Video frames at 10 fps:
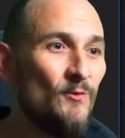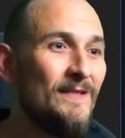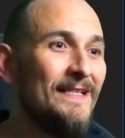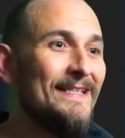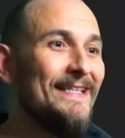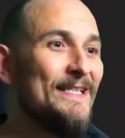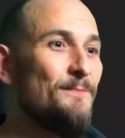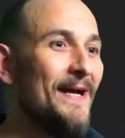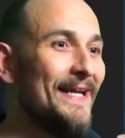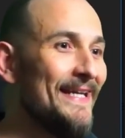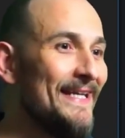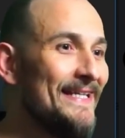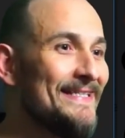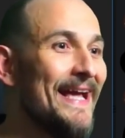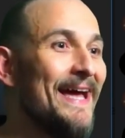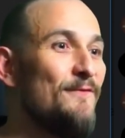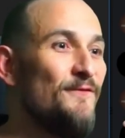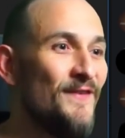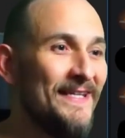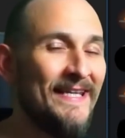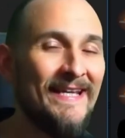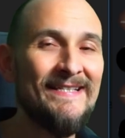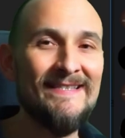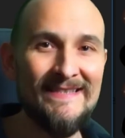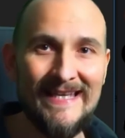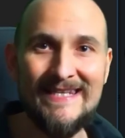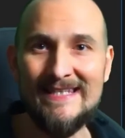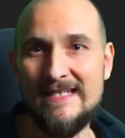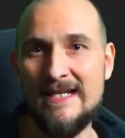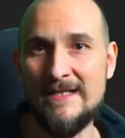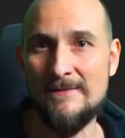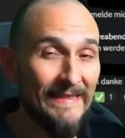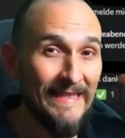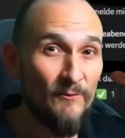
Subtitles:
Yeah, and that's where they ramp up the pressure even more.